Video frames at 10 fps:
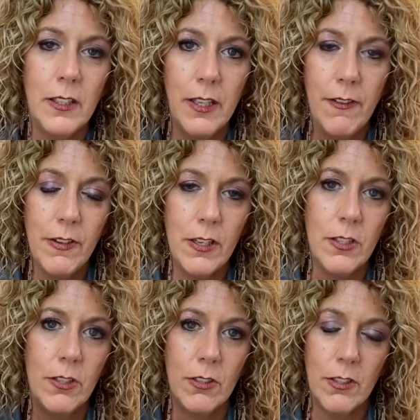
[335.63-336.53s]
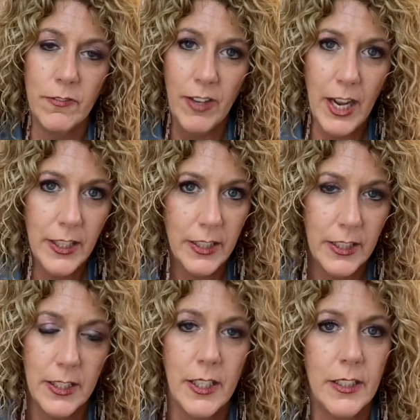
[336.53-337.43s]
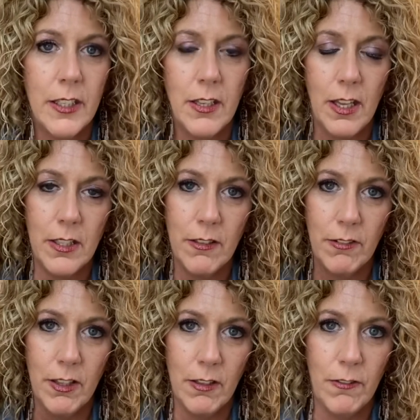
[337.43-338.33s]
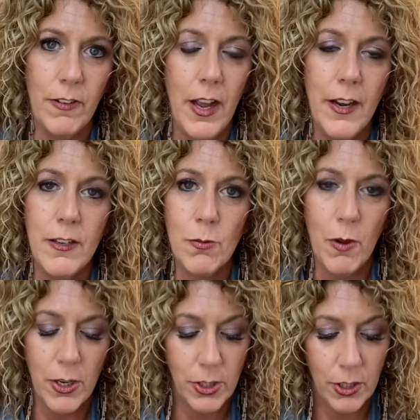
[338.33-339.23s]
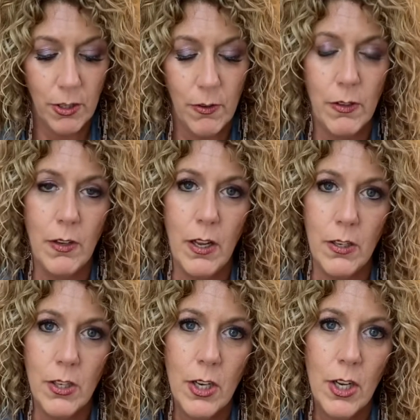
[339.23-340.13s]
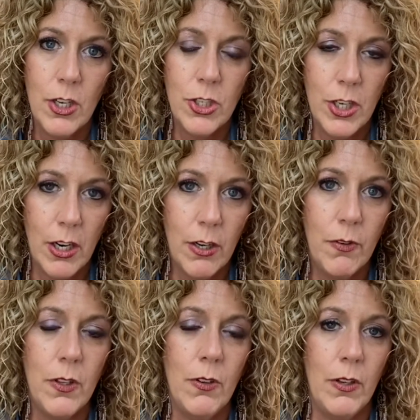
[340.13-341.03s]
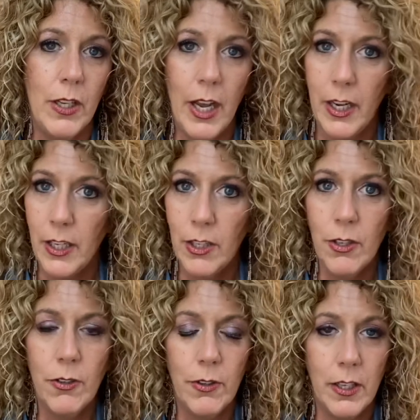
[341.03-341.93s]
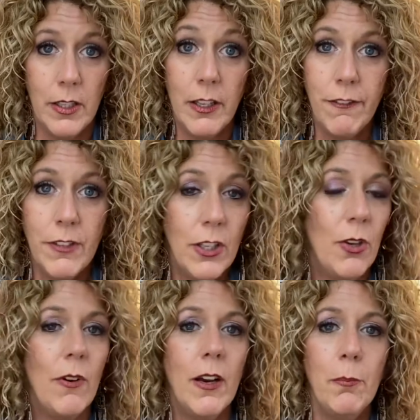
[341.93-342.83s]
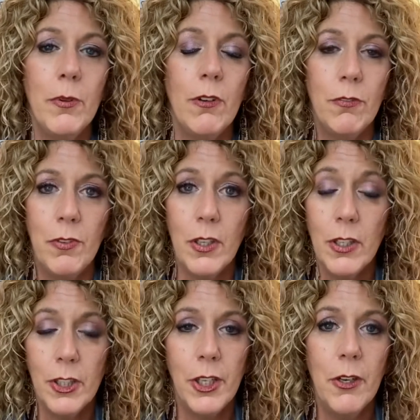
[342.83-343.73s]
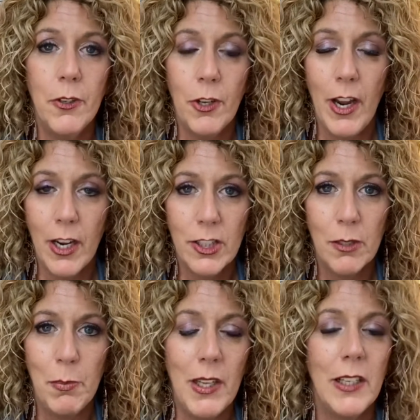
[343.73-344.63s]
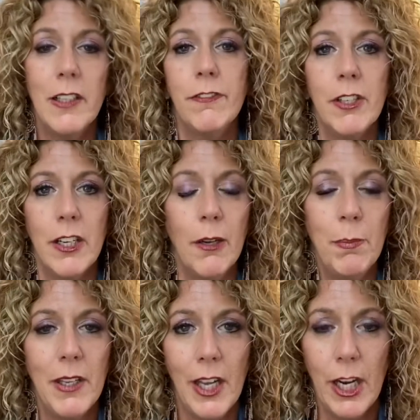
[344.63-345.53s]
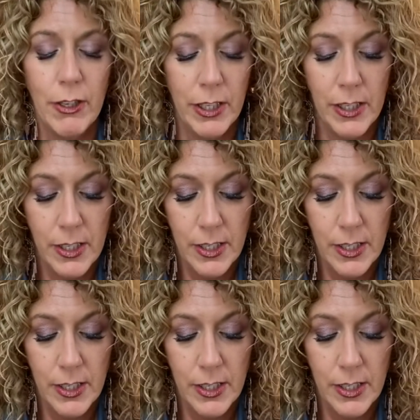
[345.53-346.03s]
11 is you're divinely connected, that the divine is watching you and sharing with you and guiding you and lifting you up. When you feel alone, you're actually being lifted up and carried.